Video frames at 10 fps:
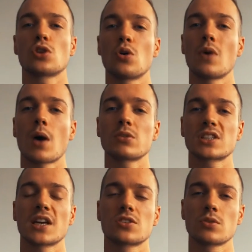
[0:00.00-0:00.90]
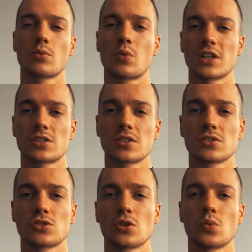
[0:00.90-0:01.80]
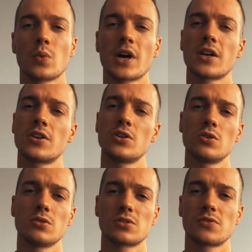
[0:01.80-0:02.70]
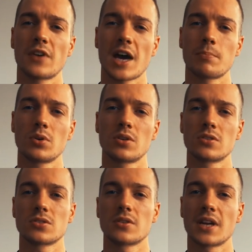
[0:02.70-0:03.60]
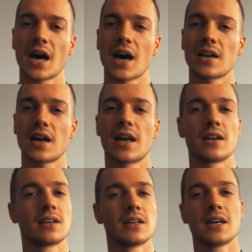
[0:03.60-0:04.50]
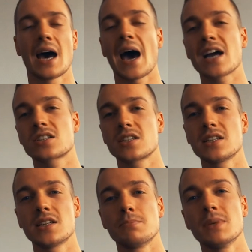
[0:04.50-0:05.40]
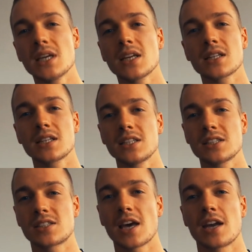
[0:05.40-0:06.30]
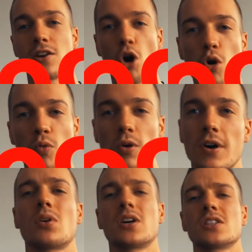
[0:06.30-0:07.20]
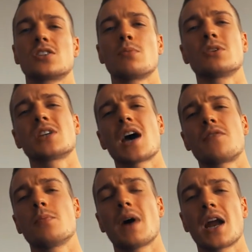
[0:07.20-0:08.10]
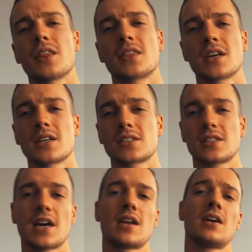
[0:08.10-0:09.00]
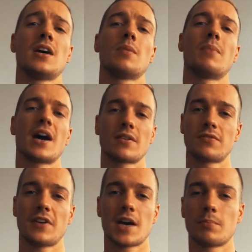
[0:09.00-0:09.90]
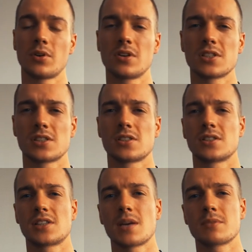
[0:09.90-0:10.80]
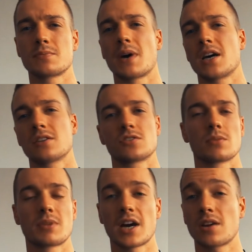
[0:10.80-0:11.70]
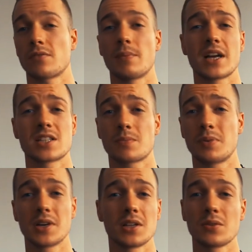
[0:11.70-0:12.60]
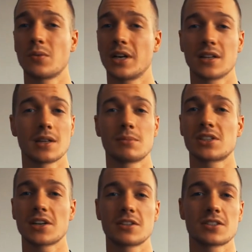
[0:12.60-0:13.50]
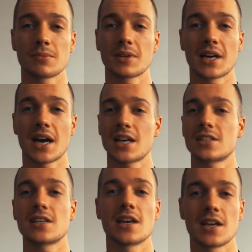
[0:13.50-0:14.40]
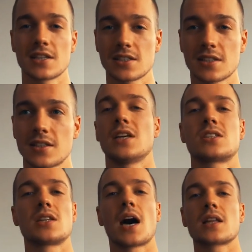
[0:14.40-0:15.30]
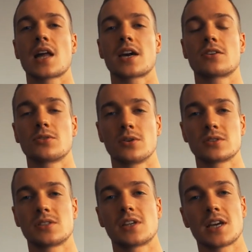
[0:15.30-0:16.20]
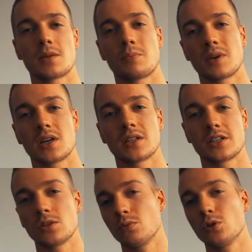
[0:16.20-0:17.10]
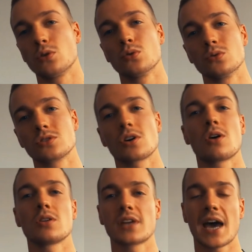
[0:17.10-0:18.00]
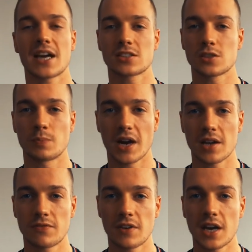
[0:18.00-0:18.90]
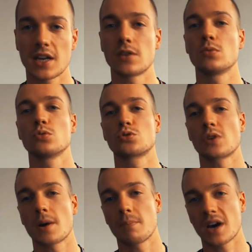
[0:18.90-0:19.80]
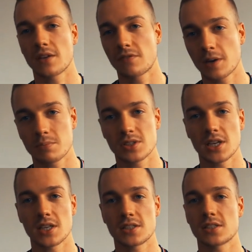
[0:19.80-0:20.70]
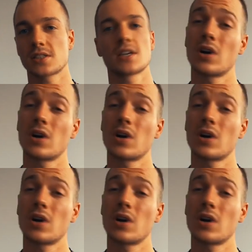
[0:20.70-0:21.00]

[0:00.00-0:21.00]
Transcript: So I was getting some questions on whether to use fat burners or not and I actually immediately said no, because almost everybody thinks that buying fat burners is the same as buying some kind of magic pill. Well, let me tell you something guys, it isn't. It's not like you're going to take the pill and you will lose all the excess body fat and you will drop body fat percentages.